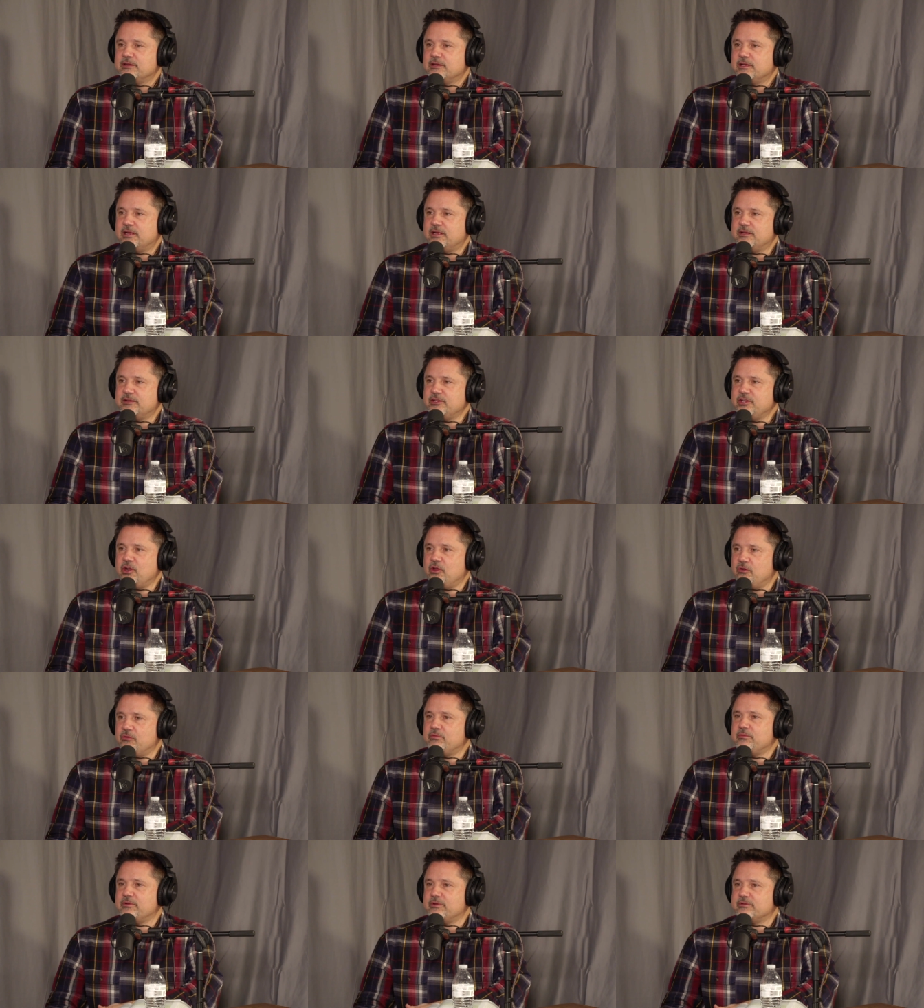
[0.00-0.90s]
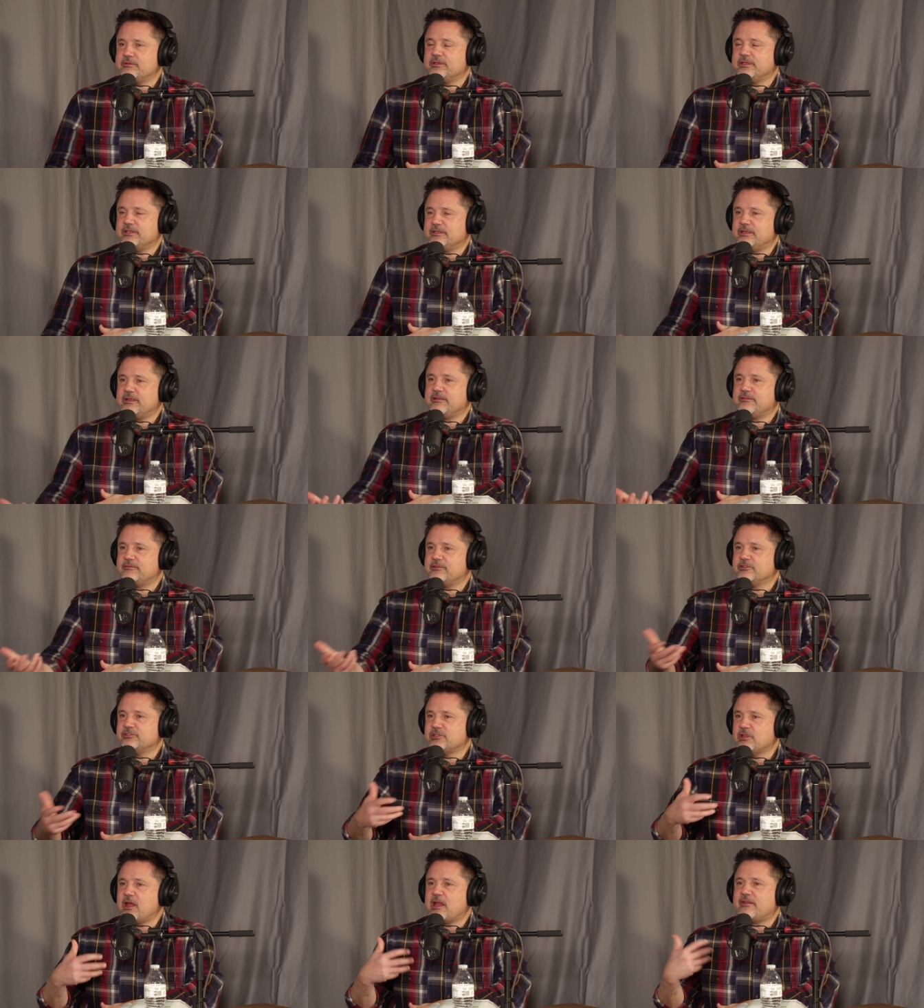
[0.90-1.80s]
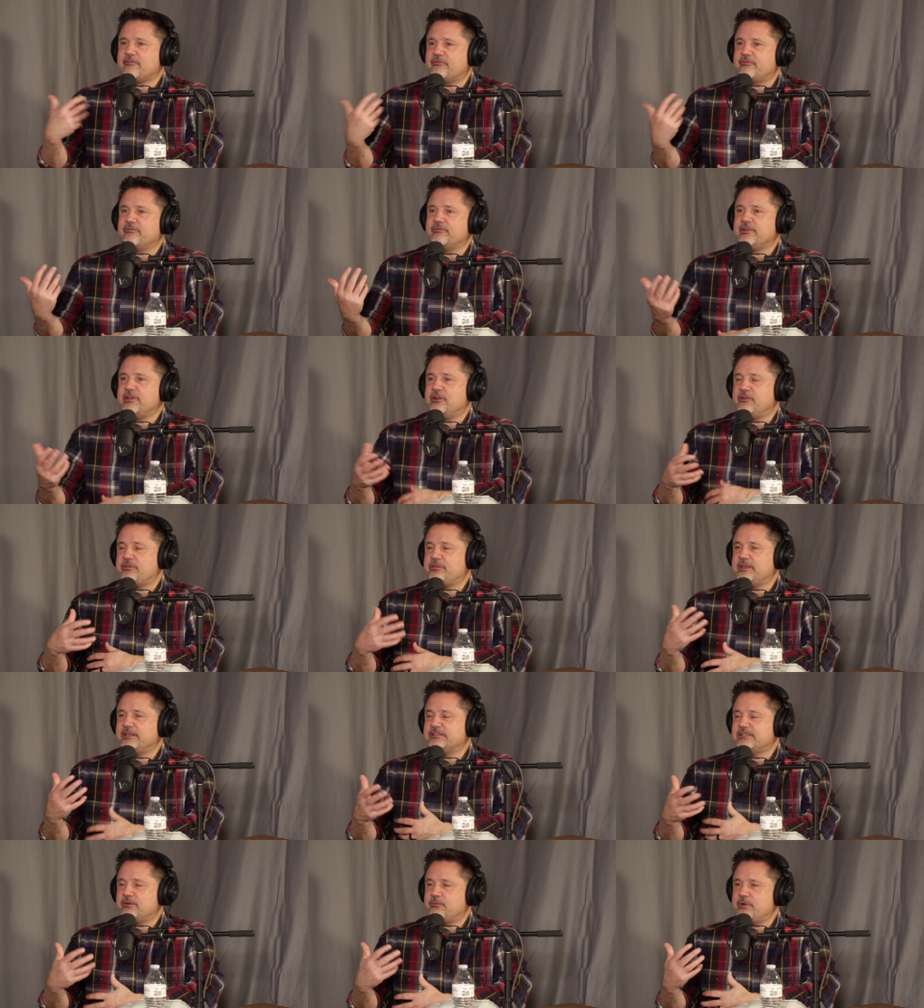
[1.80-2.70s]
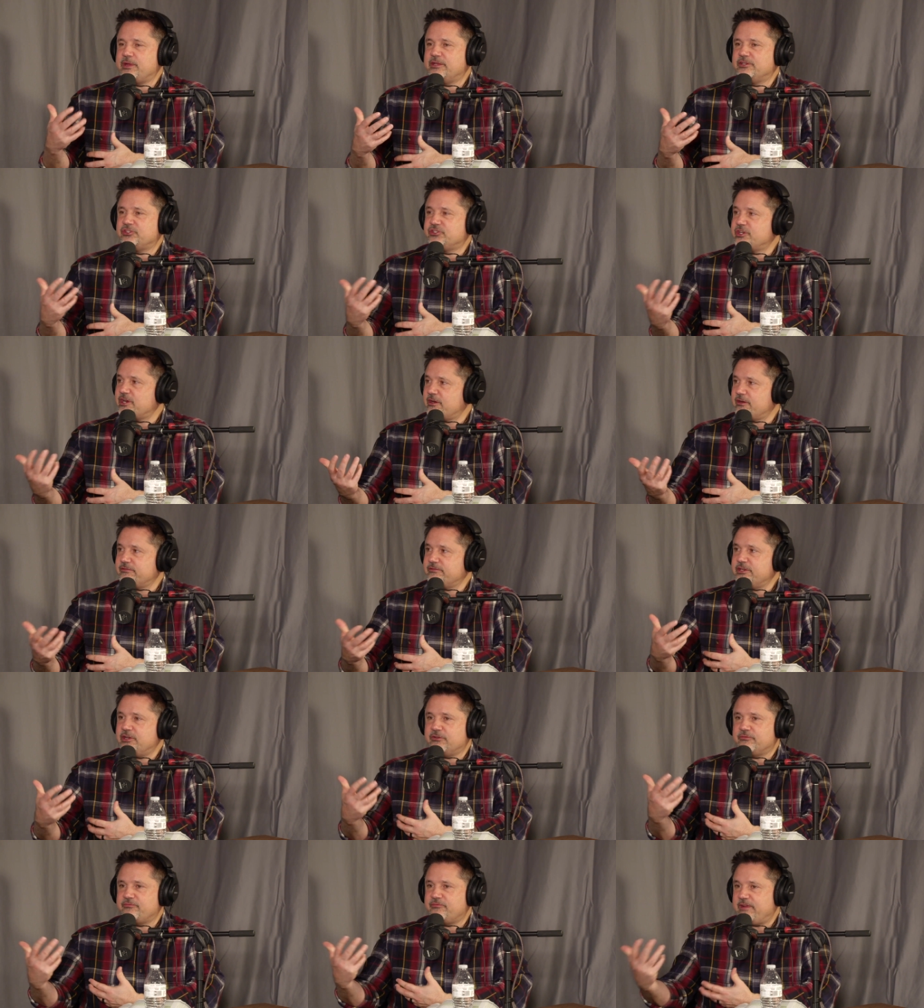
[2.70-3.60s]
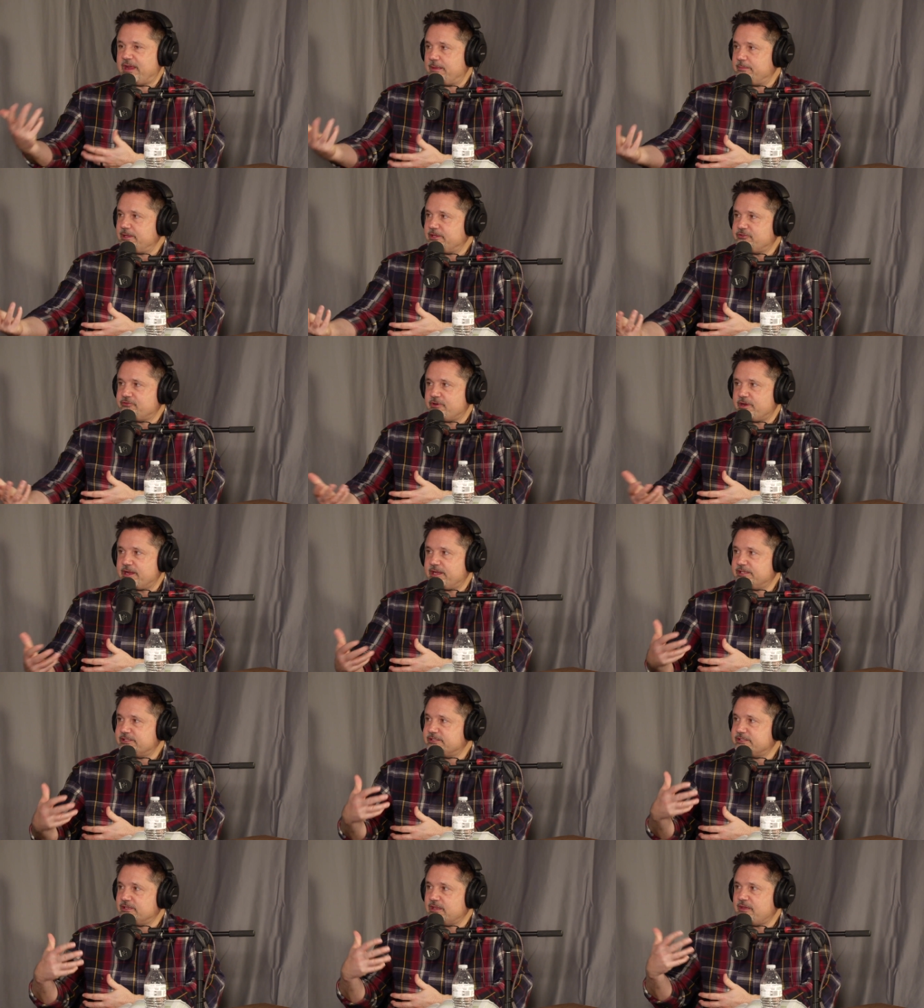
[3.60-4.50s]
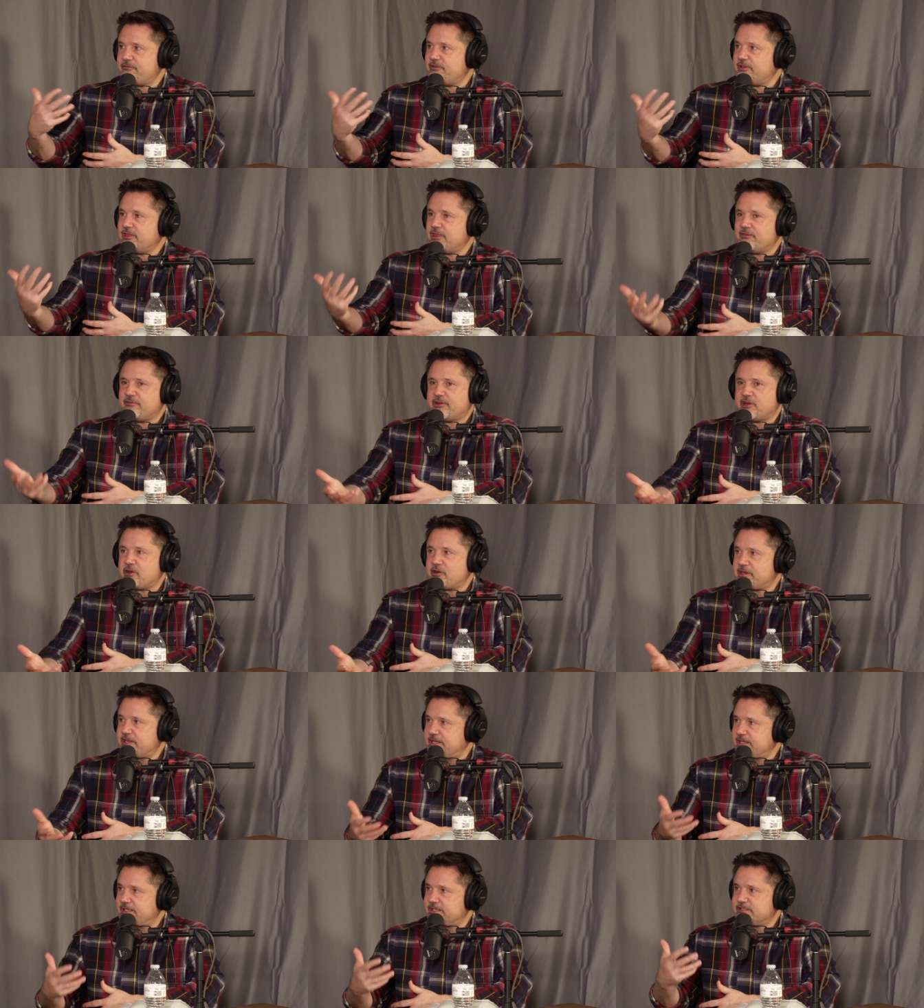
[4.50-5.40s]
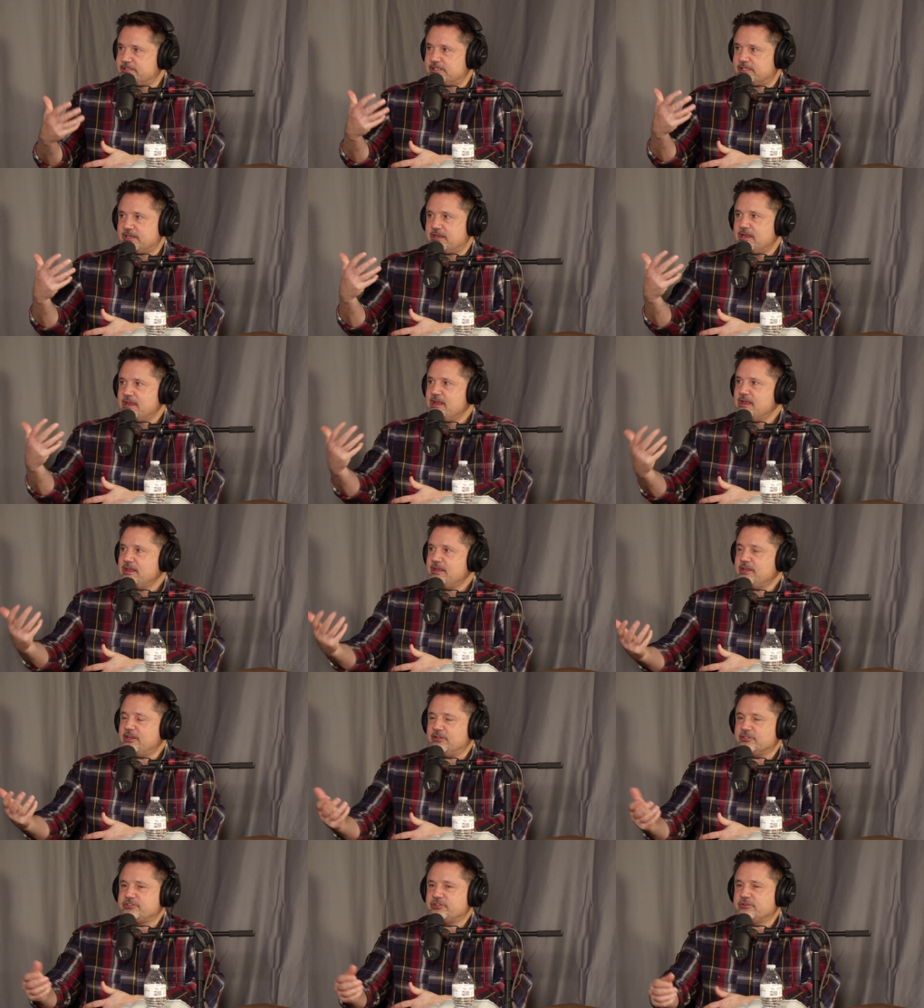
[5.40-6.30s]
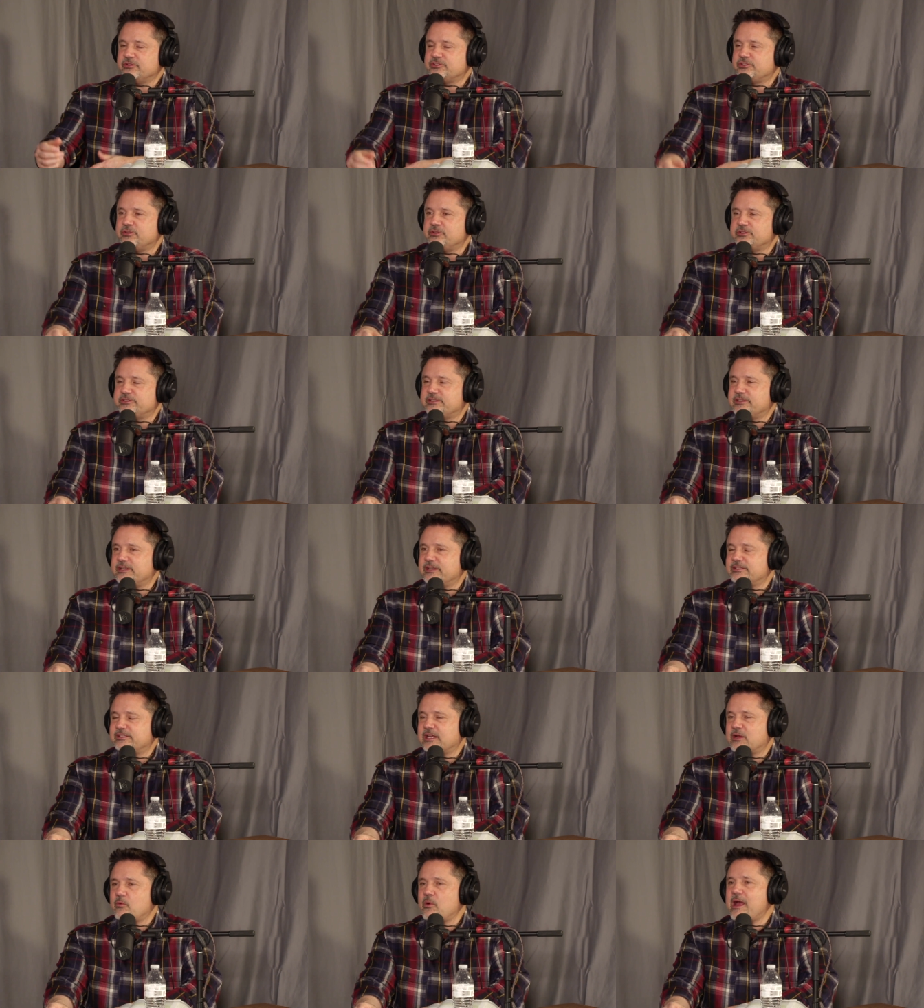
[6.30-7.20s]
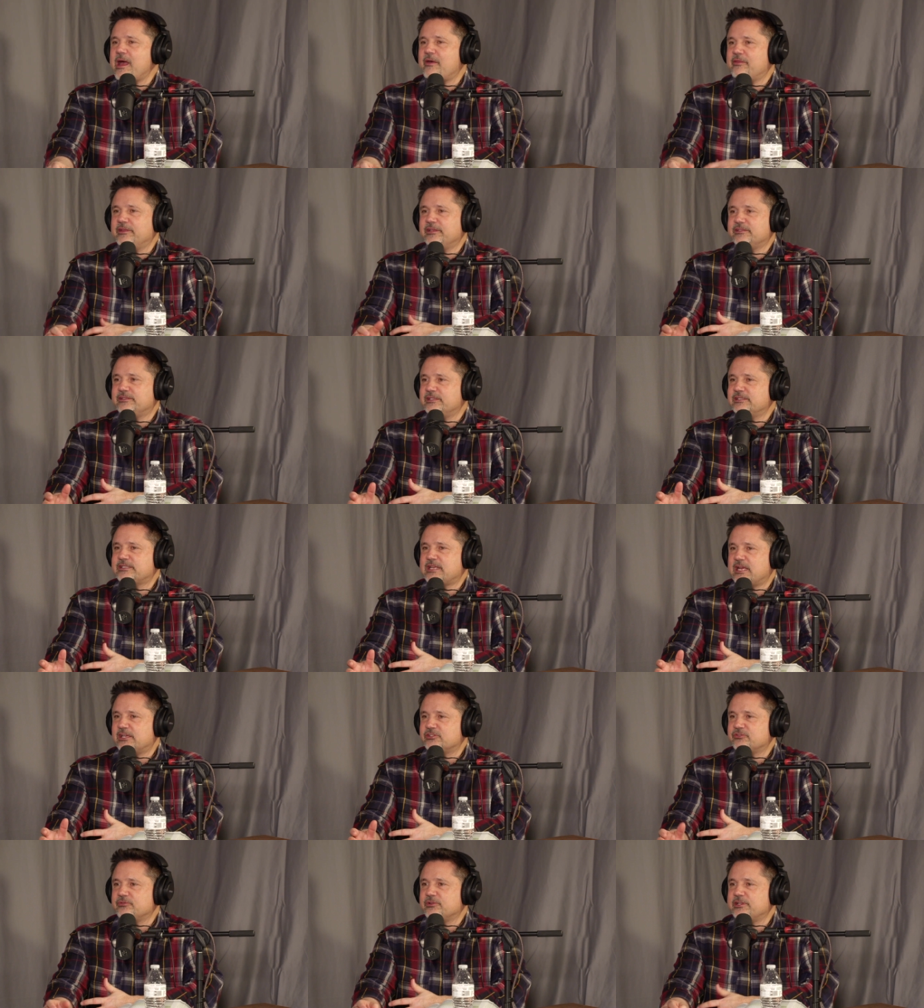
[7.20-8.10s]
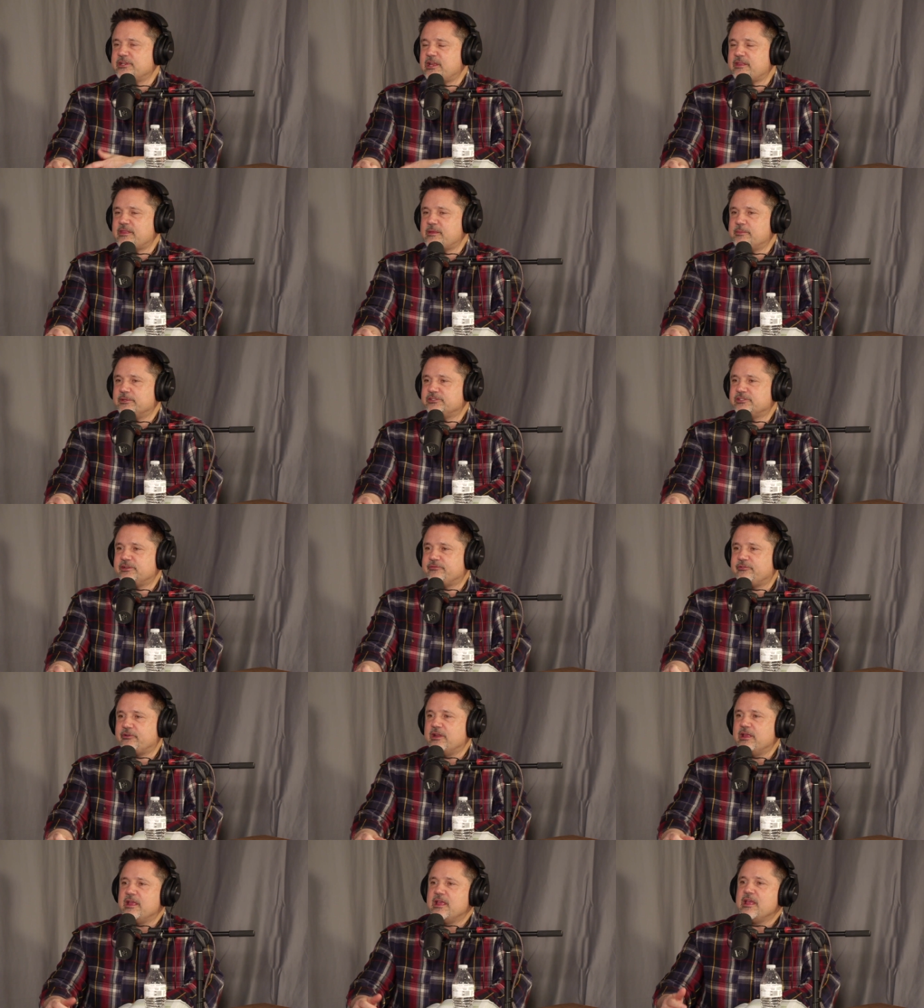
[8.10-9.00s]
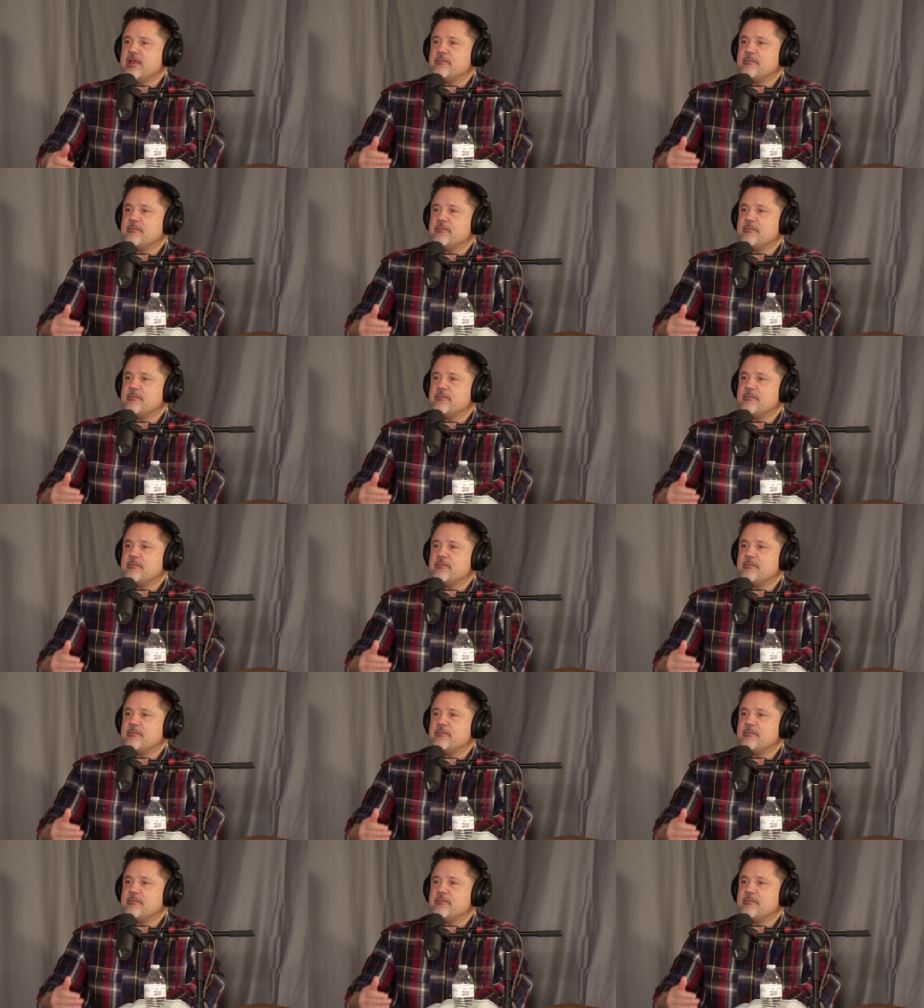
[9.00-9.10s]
Uh, you know, eh, eh, there's a lot of you know things that we share. You know, family traits and right. loving, loving our kids, and sure. you know, so so it's it's like wow, these these guys are really not that much different.